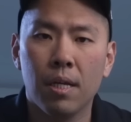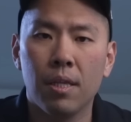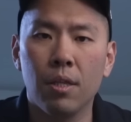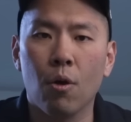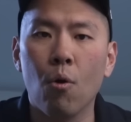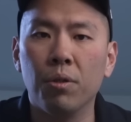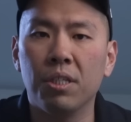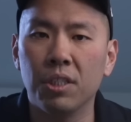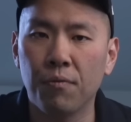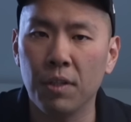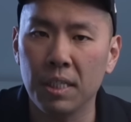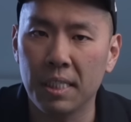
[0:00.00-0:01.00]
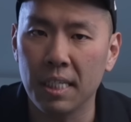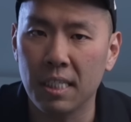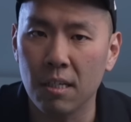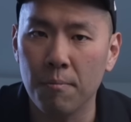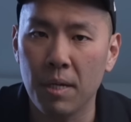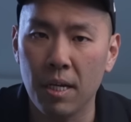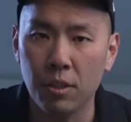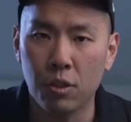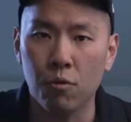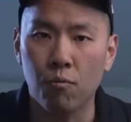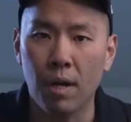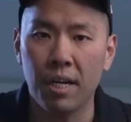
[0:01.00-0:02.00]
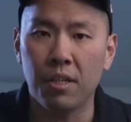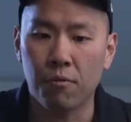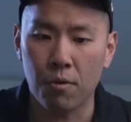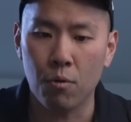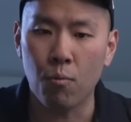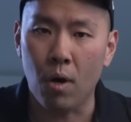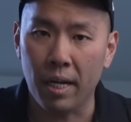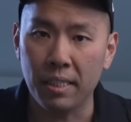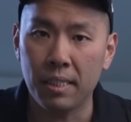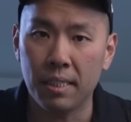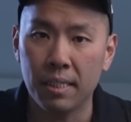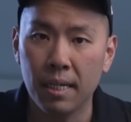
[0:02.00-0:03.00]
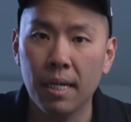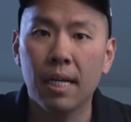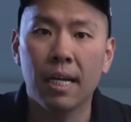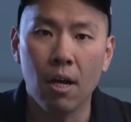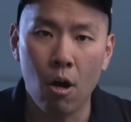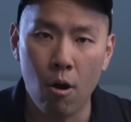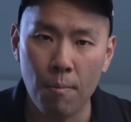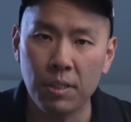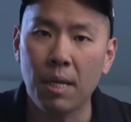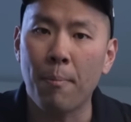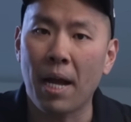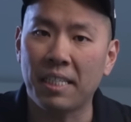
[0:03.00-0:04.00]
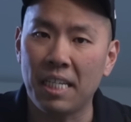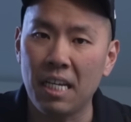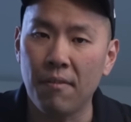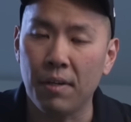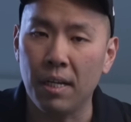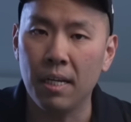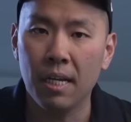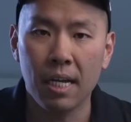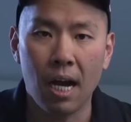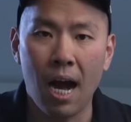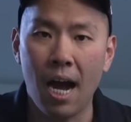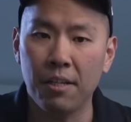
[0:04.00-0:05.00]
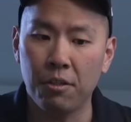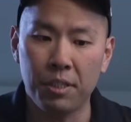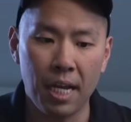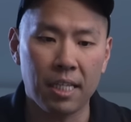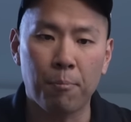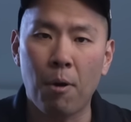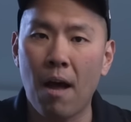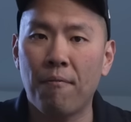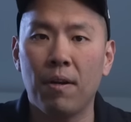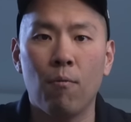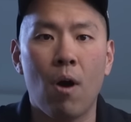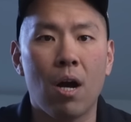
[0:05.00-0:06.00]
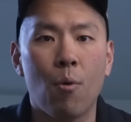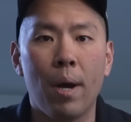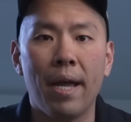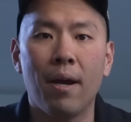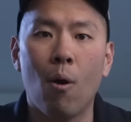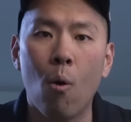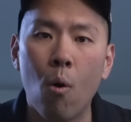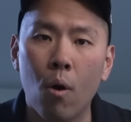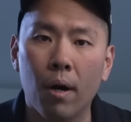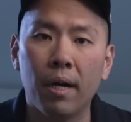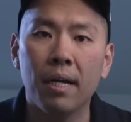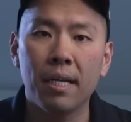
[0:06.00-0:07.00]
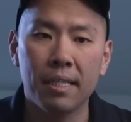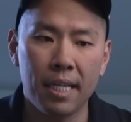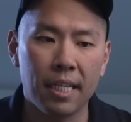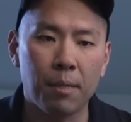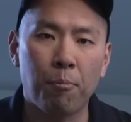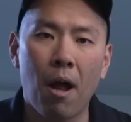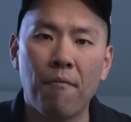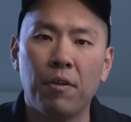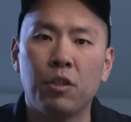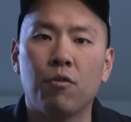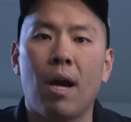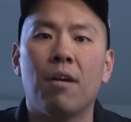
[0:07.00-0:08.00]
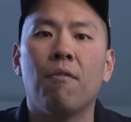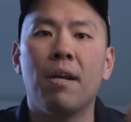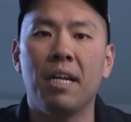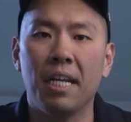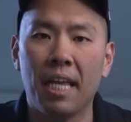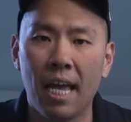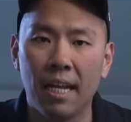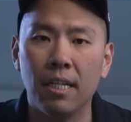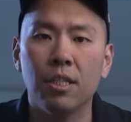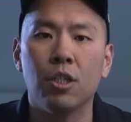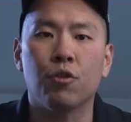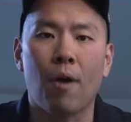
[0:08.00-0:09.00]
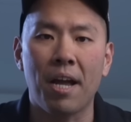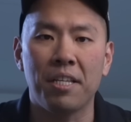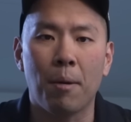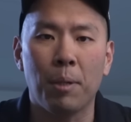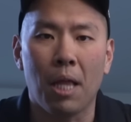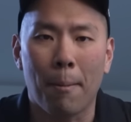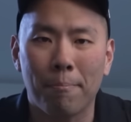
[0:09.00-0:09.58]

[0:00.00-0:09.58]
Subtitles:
The goal tiers for this system is to run it through once, almost get back to even, either take the profit and walk away, or take the profit, try to run it again to try and double up.